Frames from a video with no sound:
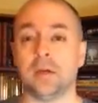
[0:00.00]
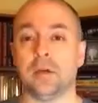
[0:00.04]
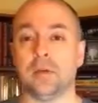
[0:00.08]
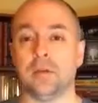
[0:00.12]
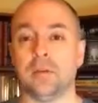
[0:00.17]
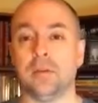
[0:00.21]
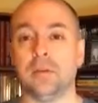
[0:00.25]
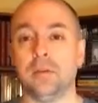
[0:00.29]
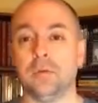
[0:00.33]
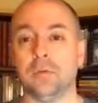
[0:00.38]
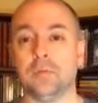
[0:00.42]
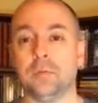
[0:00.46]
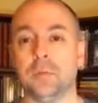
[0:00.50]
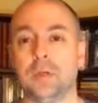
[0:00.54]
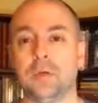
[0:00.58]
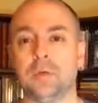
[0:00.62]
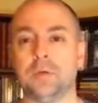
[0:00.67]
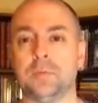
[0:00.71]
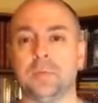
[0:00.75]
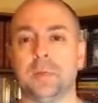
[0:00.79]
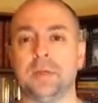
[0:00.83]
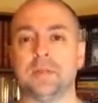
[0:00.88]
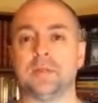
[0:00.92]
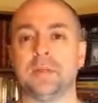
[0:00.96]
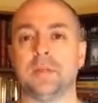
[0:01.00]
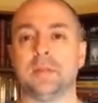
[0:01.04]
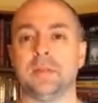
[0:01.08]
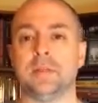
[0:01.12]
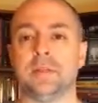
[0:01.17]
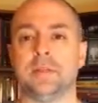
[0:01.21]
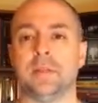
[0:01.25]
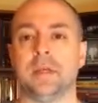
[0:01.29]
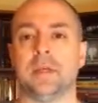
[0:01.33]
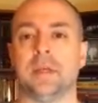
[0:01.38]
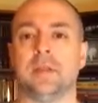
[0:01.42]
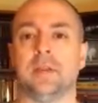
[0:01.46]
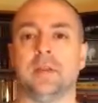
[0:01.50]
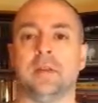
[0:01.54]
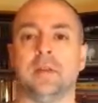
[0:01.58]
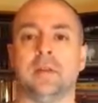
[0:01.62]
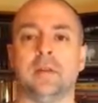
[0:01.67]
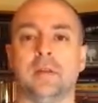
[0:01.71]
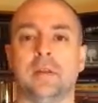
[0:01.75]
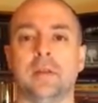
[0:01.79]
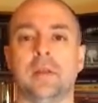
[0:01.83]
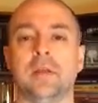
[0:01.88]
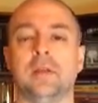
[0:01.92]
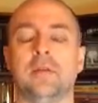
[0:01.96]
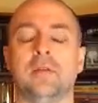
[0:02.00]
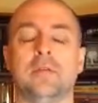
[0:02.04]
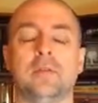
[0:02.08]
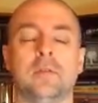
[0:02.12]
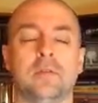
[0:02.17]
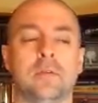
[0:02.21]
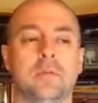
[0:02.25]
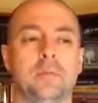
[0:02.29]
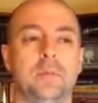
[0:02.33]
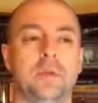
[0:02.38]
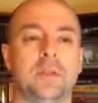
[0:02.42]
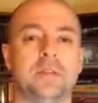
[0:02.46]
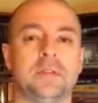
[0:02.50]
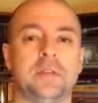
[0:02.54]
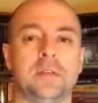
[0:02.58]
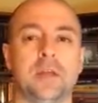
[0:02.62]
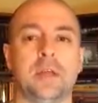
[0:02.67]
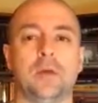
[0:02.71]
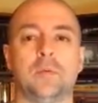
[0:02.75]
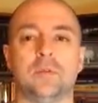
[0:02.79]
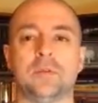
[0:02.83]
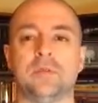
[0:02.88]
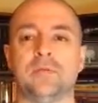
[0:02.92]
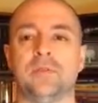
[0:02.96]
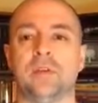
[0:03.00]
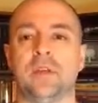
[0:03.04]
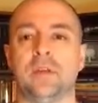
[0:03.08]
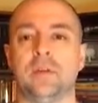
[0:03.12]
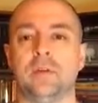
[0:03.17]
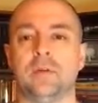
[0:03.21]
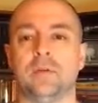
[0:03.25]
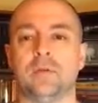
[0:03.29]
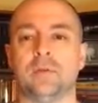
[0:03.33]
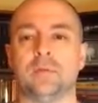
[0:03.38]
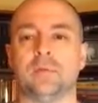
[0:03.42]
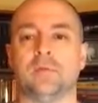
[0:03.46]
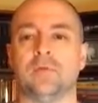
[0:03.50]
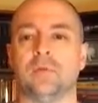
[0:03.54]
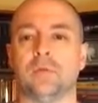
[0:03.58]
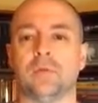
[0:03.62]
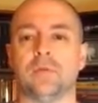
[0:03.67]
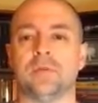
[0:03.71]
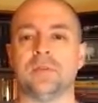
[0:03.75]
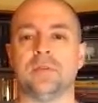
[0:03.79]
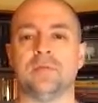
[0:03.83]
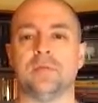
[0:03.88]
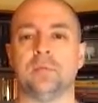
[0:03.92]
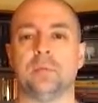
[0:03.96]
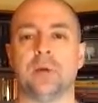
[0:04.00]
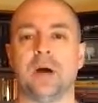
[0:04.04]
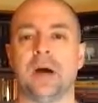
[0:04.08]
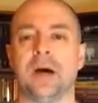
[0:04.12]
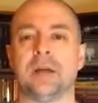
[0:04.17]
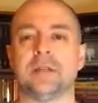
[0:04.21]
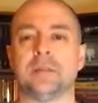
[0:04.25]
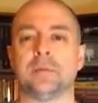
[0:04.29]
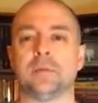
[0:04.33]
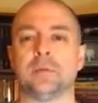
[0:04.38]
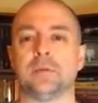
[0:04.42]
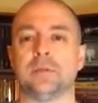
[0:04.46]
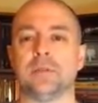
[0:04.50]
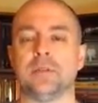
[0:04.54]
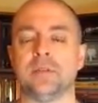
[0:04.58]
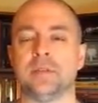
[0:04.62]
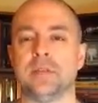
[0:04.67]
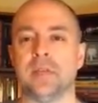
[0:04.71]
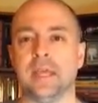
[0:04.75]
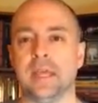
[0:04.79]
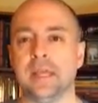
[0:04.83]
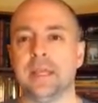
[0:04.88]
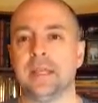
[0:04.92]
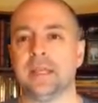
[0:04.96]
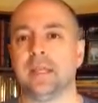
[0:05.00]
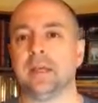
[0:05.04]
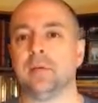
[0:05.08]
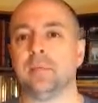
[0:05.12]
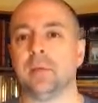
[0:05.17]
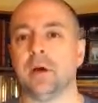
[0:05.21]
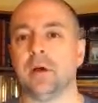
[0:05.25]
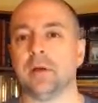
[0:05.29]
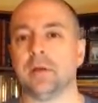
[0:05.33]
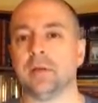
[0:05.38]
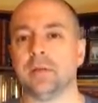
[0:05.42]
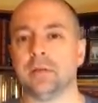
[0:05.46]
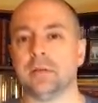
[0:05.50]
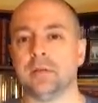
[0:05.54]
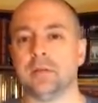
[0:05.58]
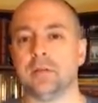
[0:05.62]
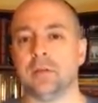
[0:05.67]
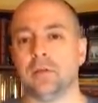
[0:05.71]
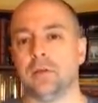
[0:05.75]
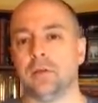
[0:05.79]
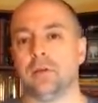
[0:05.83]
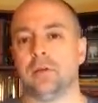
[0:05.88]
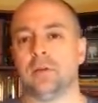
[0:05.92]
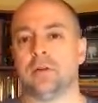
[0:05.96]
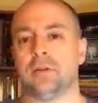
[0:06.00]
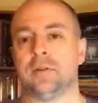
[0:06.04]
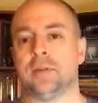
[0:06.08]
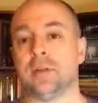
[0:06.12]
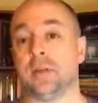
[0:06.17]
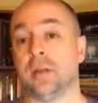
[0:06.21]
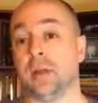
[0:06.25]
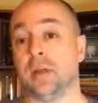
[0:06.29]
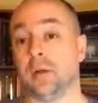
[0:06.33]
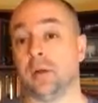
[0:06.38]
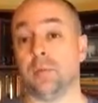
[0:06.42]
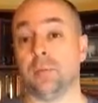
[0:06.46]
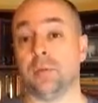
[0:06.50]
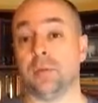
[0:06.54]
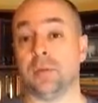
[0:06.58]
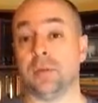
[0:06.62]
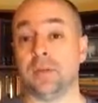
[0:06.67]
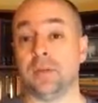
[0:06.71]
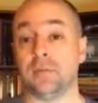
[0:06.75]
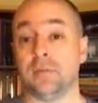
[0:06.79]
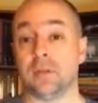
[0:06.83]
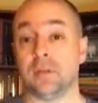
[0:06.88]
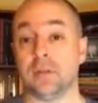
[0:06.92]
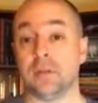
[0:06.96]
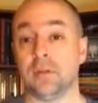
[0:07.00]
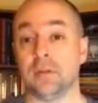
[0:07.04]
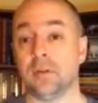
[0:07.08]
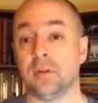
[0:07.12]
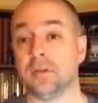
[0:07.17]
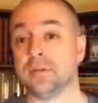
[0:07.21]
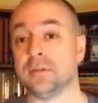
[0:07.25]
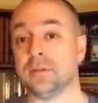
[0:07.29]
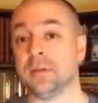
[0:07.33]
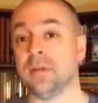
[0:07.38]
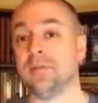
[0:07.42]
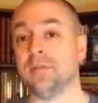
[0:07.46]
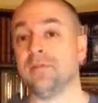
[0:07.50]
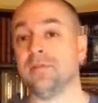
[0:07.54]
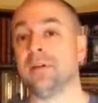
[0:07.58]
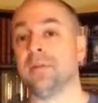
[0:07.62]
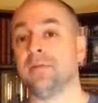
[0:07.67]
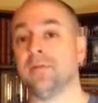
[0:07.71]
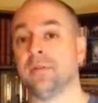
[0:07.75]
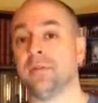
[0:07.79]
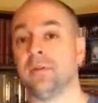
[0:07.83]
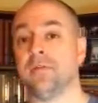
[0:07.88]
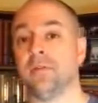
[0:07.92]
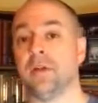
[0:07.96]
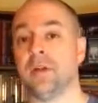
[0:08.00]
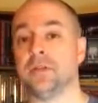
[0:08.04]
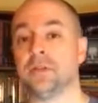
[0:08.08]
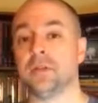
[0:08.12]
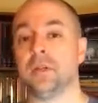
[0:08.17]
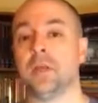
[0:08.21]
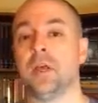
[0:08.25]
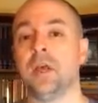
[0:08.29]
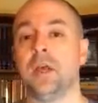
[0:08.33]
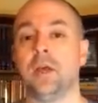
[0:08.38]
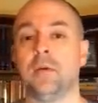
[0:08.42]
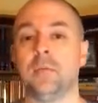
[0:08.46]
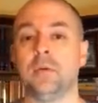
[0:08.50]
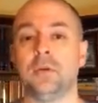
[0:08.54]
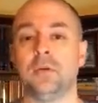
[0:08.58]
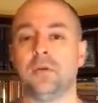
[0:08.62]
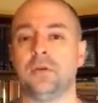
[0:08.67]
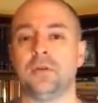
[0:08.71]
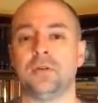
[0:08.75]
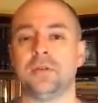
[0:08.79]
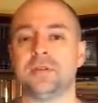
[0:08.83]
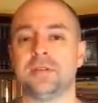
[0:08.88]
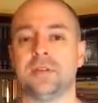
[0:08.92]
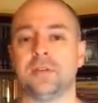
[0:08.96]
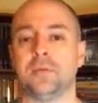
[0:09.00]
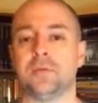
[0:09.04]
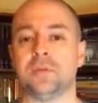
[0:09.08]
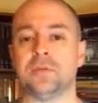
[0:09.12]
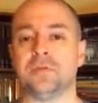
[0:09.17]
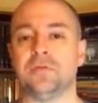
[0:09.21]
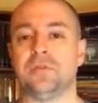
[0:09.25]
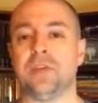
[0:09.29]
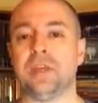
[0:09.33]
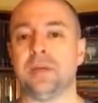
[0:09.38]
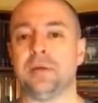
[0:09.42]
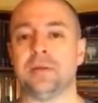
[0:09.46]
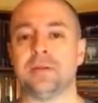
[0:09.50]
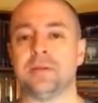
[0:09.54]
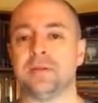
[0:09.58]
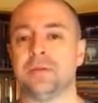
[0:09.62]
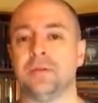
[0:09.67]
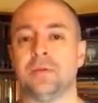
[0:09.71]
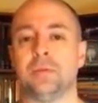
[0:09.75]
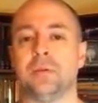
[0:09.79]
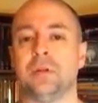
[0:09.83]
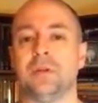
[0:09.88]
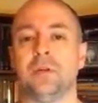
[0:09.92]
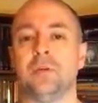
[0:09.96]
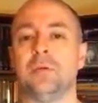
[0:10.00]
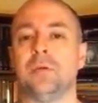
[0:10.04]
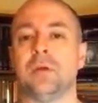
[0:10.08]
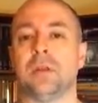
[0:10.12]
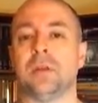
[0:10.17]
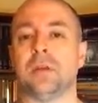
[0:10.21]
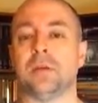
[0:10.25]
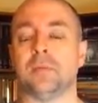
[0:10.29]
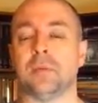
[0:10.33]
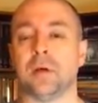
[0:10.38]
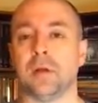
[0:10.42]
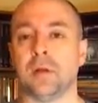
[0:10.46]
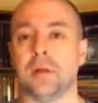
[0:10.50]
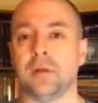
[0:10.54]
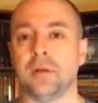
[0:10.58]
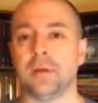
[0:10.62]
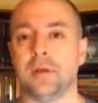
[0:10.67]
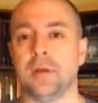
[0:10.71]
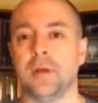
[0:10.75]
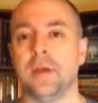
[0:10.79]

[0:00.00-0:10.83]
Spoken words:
He was basically saying that Pizzagate was fake news before it was even possible to say anything about it. You could have said, I don't believe it. You could have said, I find it far-fetched. But you couldn't say it was fake because nobody knew anything about it.